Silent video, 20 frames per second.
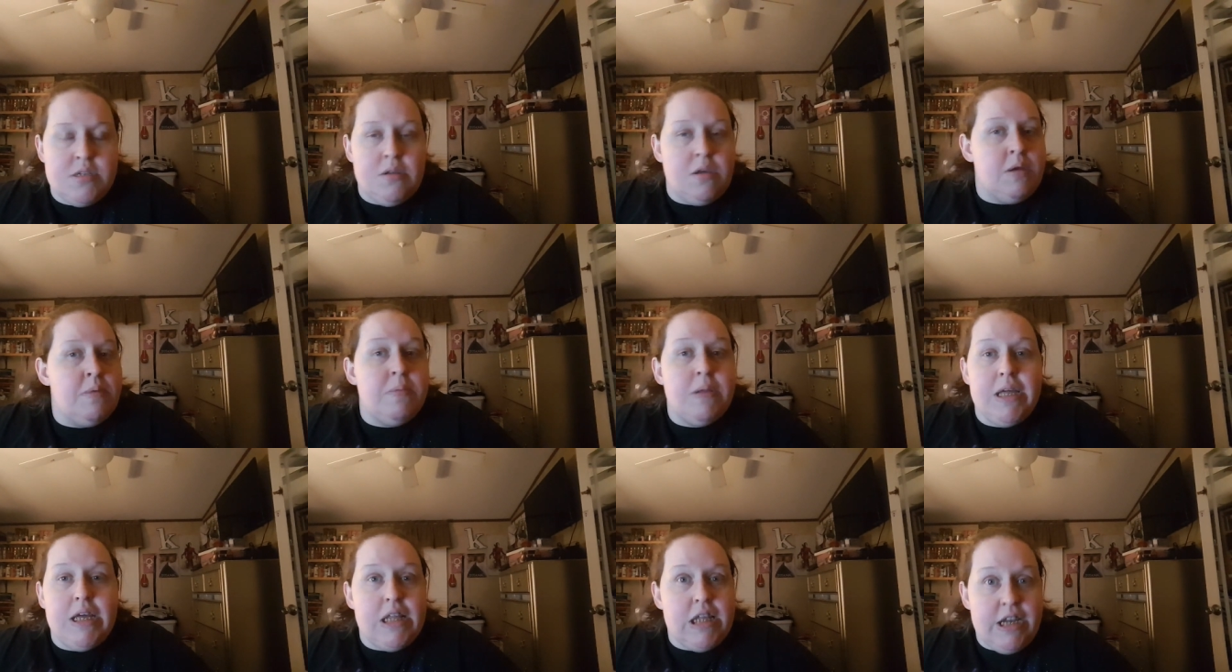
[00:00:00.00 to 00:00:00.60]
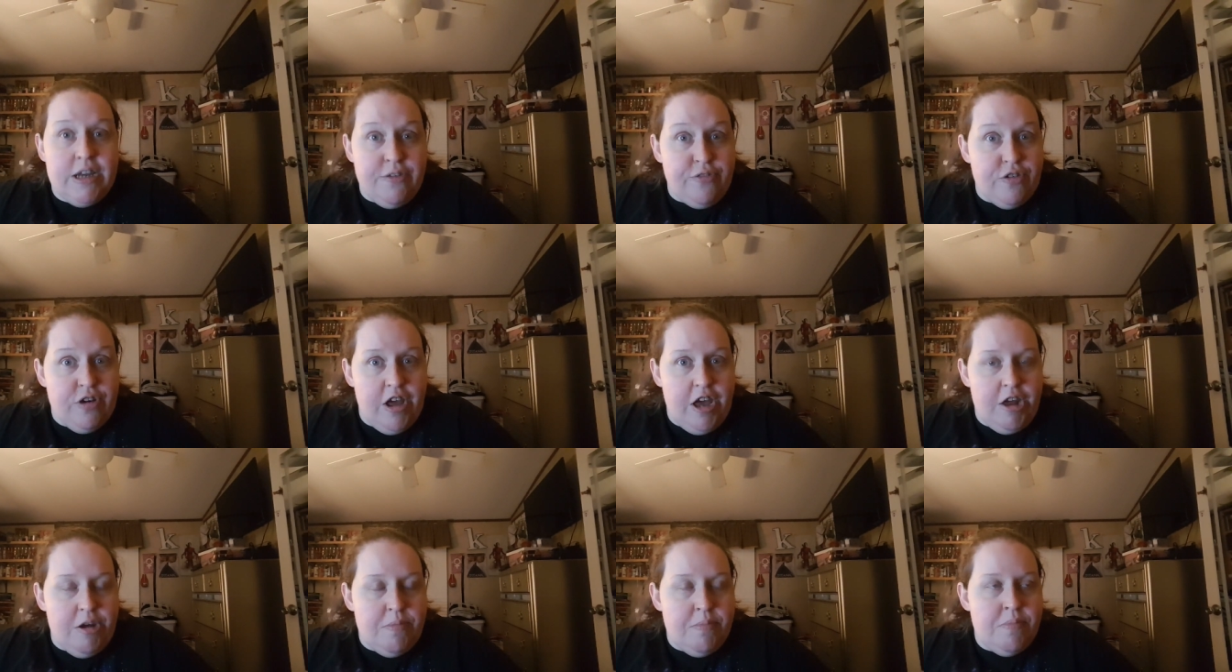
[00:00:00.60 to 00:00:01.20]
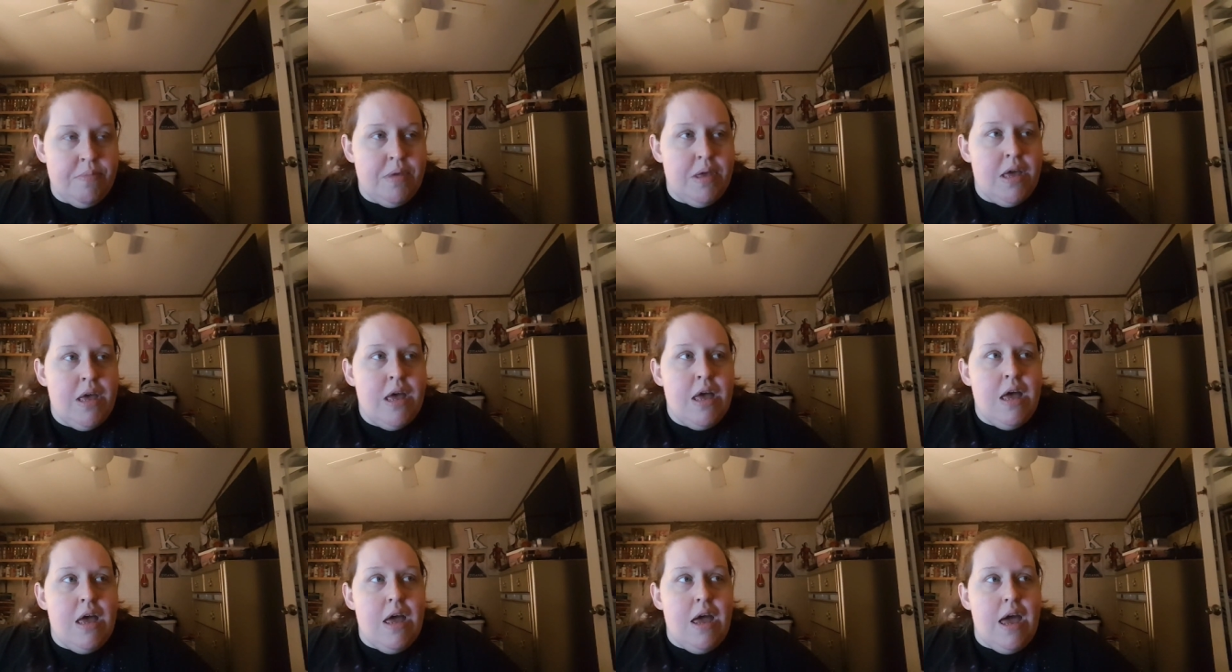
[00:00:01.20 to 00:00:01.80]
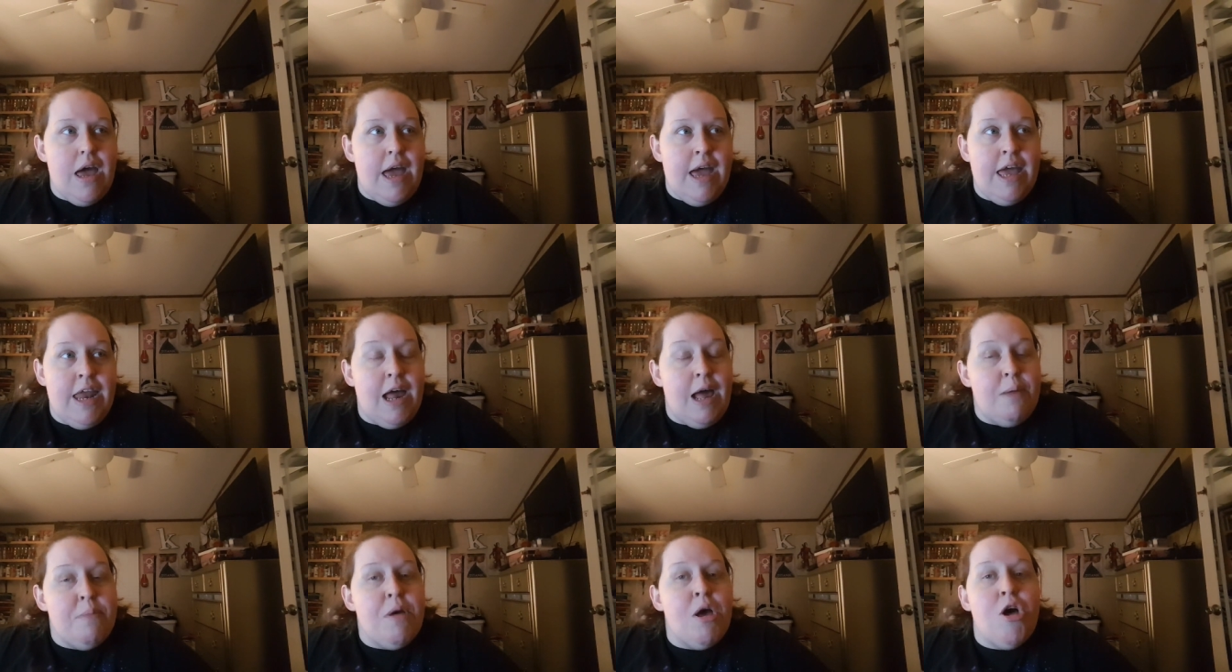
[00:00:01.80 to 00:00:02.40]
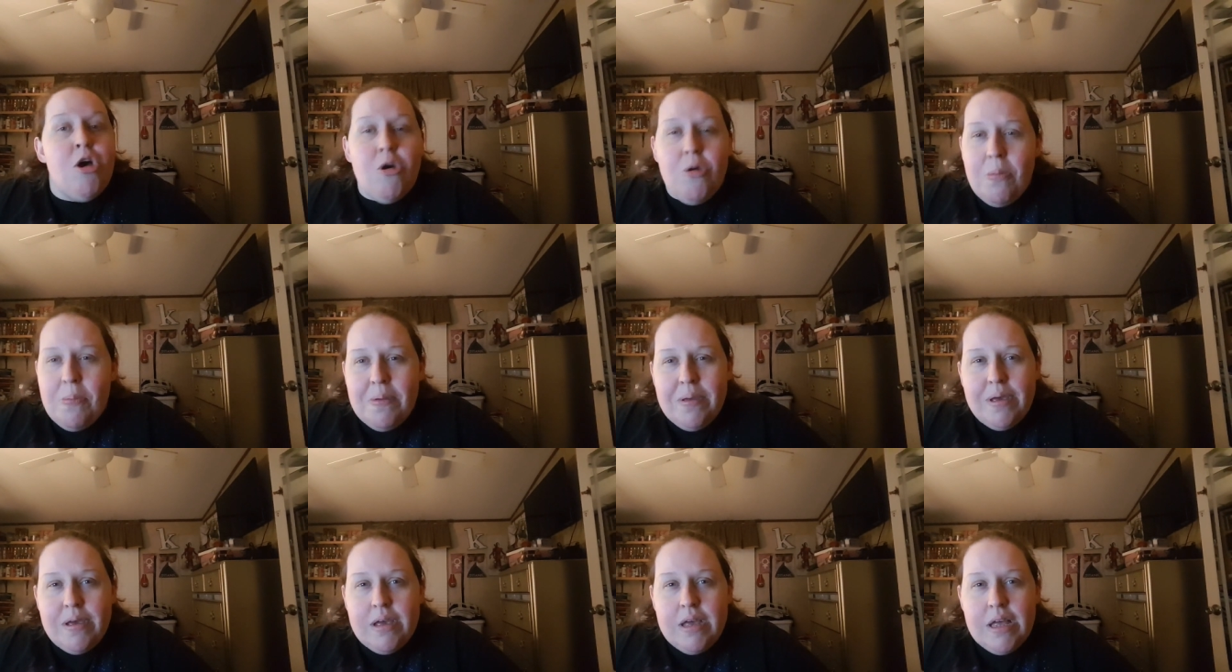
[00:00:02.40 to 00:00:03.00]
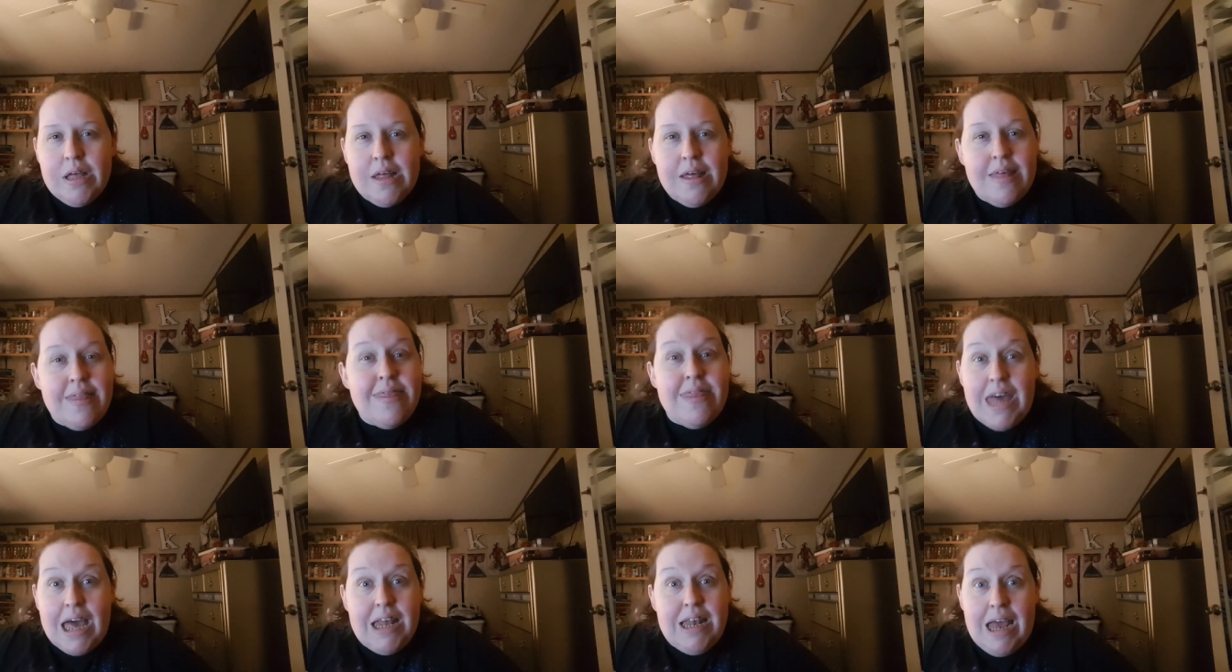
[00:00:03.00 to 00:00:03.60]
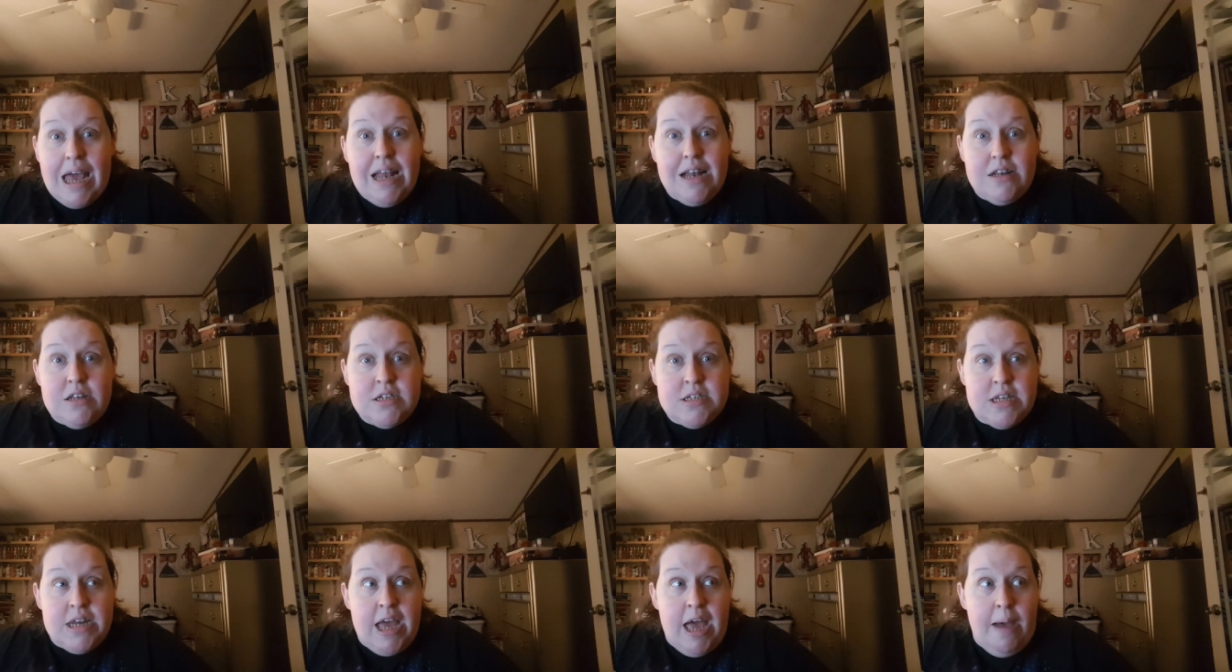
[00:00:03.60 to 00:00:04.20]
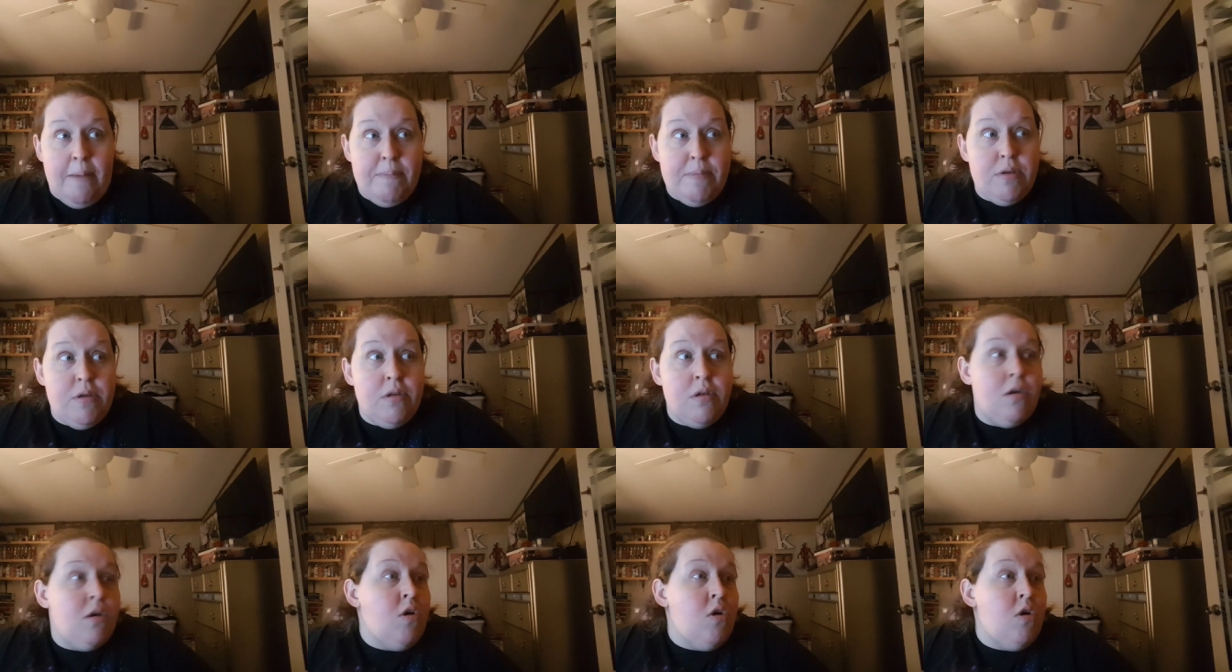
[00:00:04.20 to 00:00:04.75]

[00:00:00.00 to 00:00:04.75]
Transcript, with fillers: Completely different item. And I'm hoping that that doesn't happen